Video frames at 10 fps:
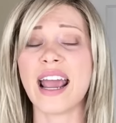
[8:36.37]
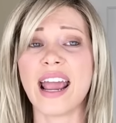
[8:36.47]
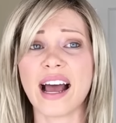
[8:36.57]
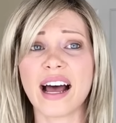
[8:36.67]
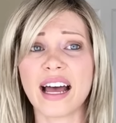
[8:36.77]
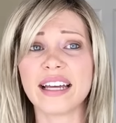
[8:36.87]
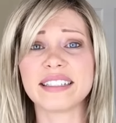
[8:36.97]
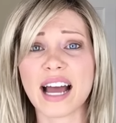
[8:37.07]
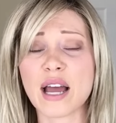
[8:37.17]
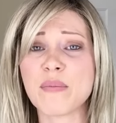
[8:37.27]

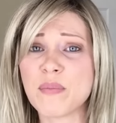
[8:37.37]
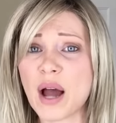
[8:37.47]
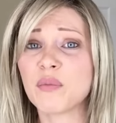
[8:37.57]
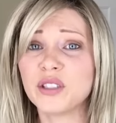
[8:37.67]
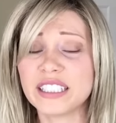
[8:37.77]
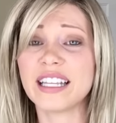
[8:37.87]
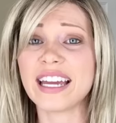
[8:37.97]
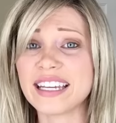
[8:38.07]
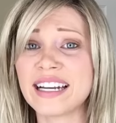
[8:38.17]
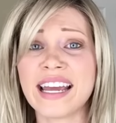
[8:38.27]
and I'm, I'm really
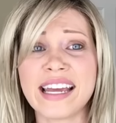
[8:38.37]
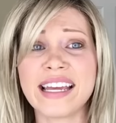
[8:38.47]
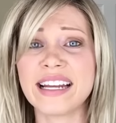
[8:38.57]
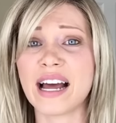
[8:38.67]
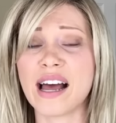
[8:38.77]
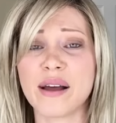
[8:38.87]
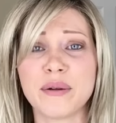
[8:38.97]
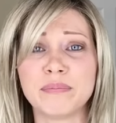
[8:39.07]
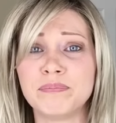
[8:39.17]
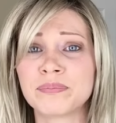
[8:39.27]
liking it.
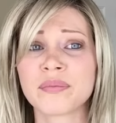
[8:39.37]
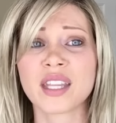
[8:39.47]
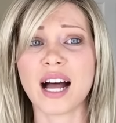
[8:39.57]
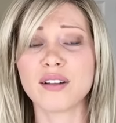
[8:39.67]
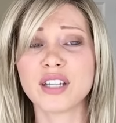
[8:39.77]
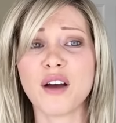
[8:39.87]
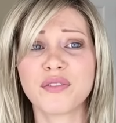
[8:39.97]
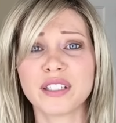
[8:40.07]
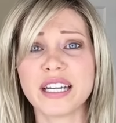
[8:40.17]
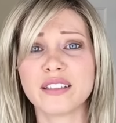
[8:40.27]
Um, I'll
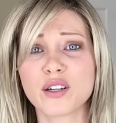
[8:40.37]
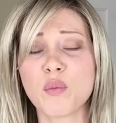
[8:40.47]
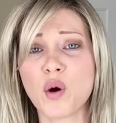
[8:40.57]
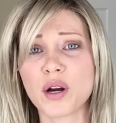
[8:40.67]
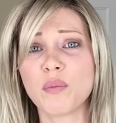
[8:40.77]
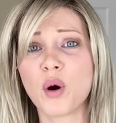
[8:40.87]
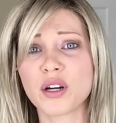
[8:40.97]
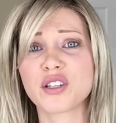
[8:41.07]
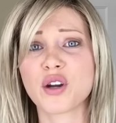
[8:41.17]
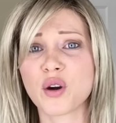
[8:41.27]
definitely look more and
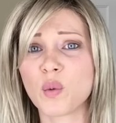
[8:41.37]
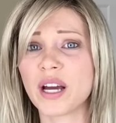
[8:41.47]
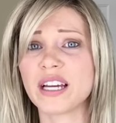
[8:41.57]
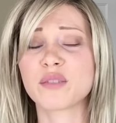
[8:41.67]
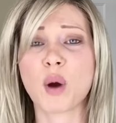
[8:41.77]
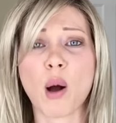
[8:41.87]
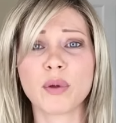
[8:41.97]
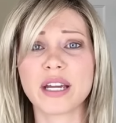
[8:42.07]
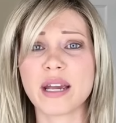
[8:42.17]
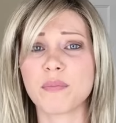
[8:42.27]
more into her wigs,
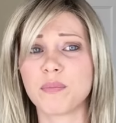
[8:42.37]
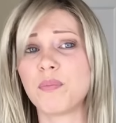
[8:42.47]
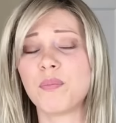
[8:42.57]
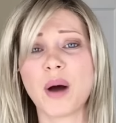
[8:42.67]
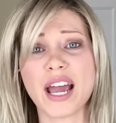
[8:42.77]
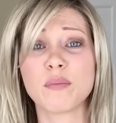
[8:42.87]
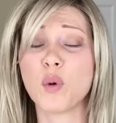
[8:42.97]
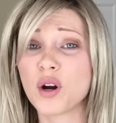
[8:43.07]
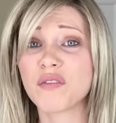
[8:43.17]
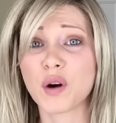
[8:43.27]
probably buy
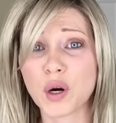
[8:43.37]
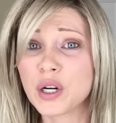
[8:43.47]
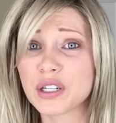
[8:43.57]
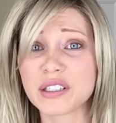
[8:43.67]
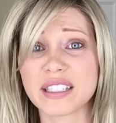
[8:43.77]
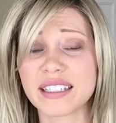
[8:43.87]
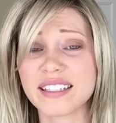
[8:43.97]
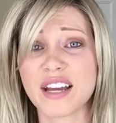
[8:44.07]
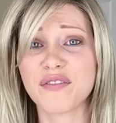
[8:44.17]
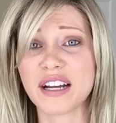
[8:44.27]
more of hers
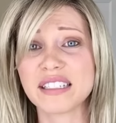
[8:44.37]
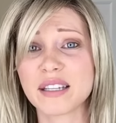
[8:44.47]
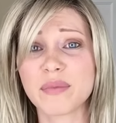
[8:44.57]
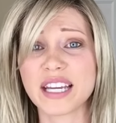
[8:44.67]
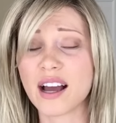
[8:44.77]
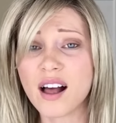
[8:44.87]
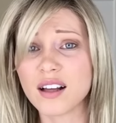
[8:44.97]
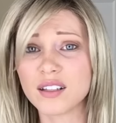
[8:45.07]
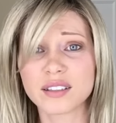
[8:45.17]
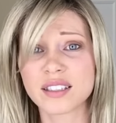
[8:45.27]
unless I find something
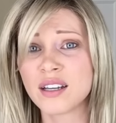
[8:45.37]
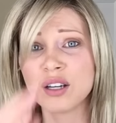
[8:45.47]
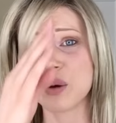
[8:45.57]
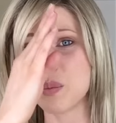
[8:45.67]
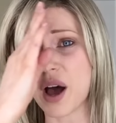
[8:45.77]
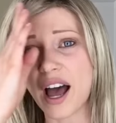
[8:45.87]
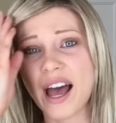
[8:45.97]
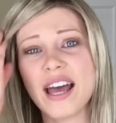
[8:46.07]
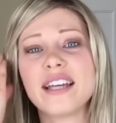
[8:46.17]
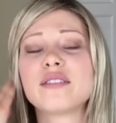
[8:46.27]
else.
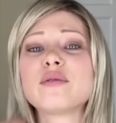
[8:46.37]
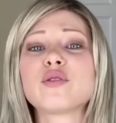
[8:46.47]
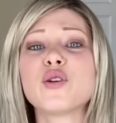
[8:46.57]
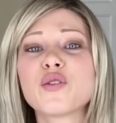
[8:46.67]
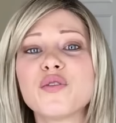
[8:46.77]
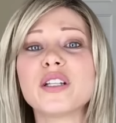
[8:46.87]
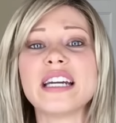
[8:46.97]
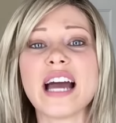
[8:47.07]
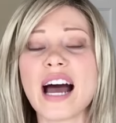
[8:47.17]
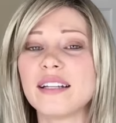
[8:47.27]
But
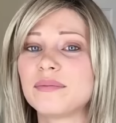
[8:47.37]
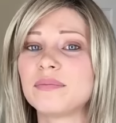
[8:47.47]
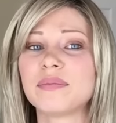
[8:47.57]
truthfully, I